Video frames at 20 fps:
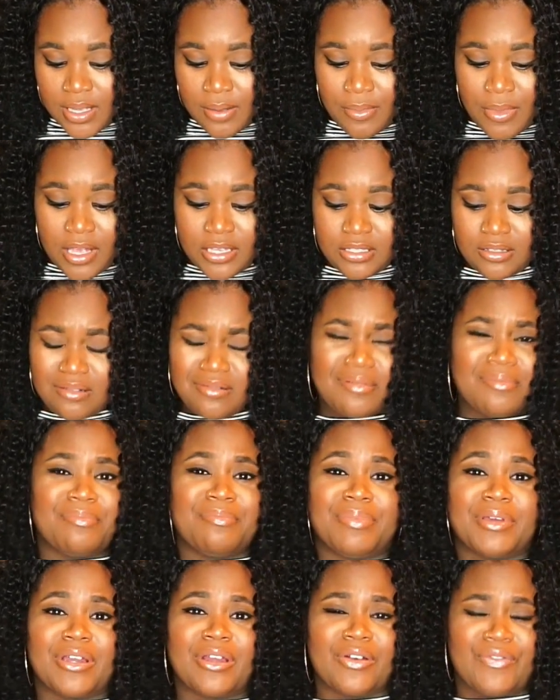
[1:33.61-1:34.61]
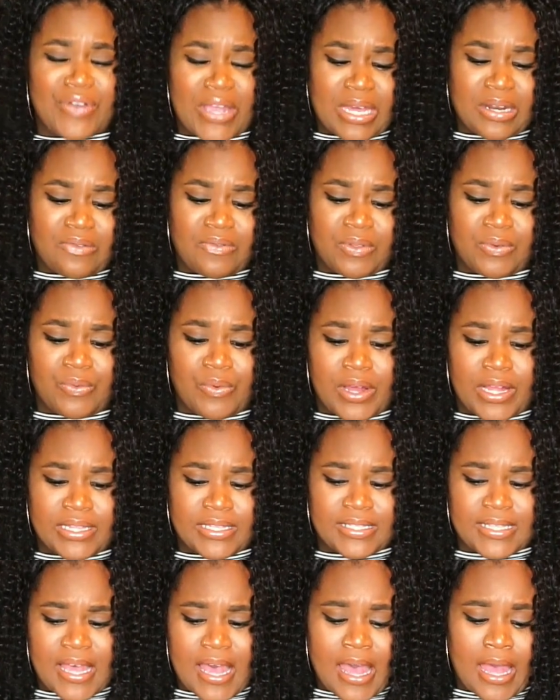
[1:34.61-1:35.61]
I'm also a bigger fan of the
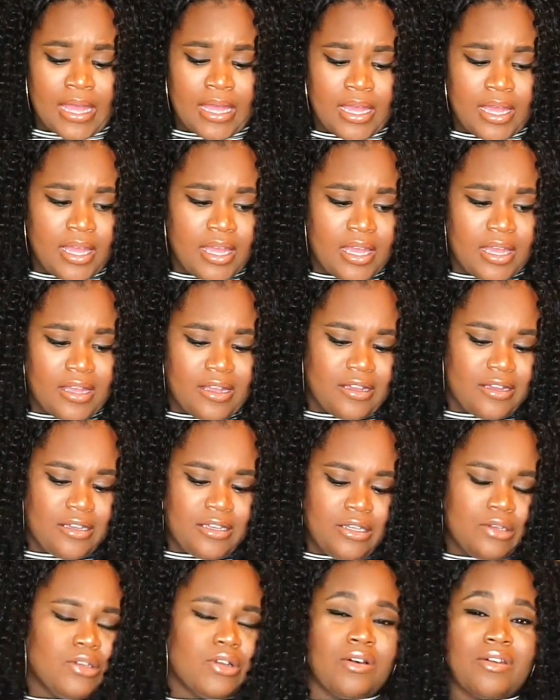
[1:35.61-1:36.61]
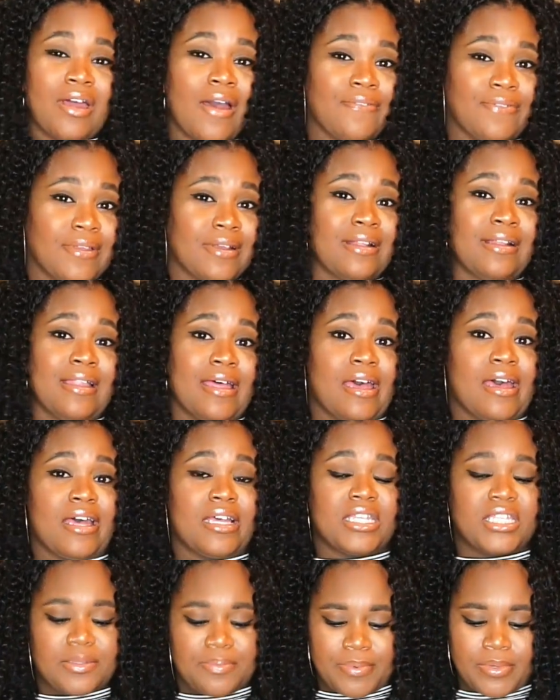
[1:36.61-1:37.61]
ones that you don't have to
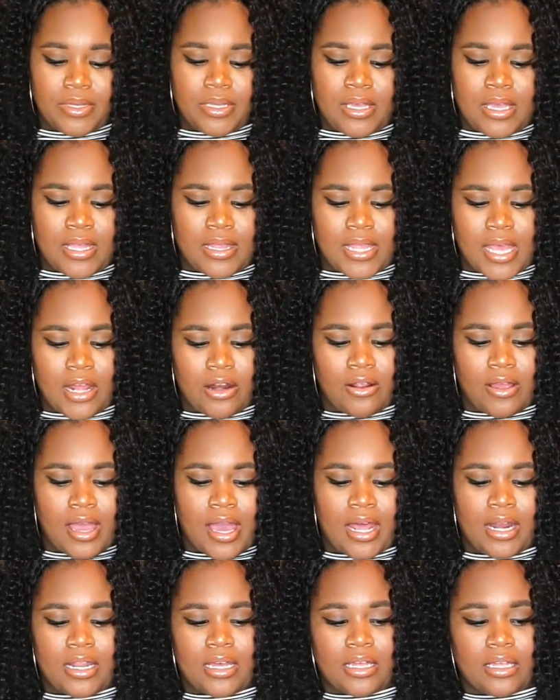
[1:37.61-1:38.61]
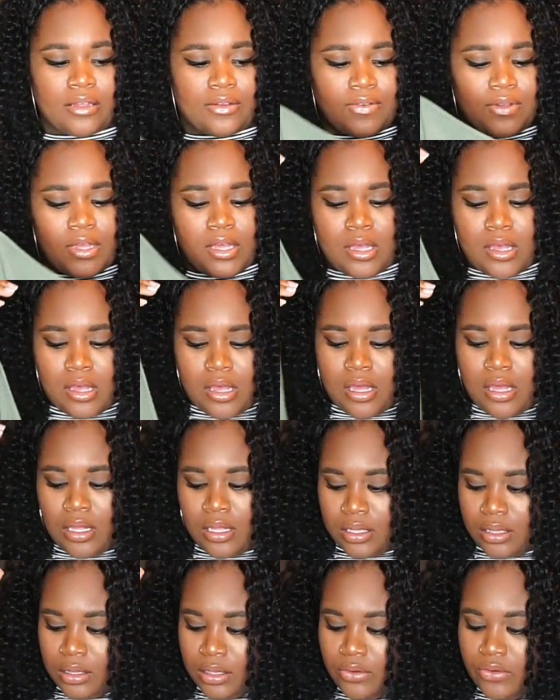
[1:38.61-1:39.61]
clasp and that are kind
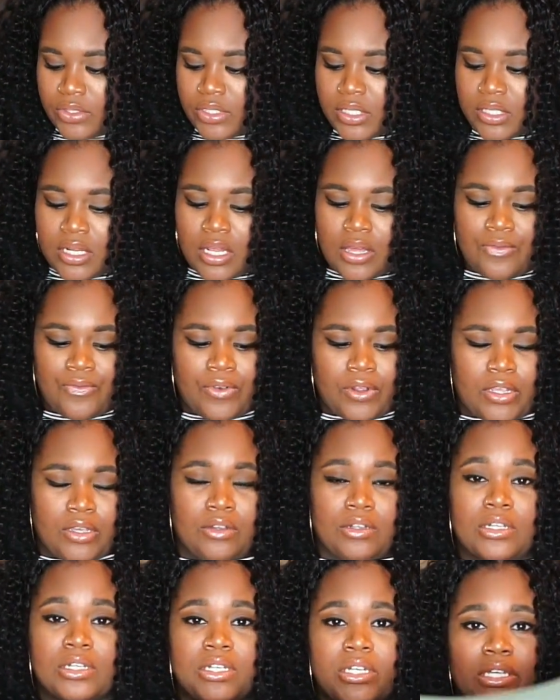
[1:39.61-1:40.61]
of loose enough for you to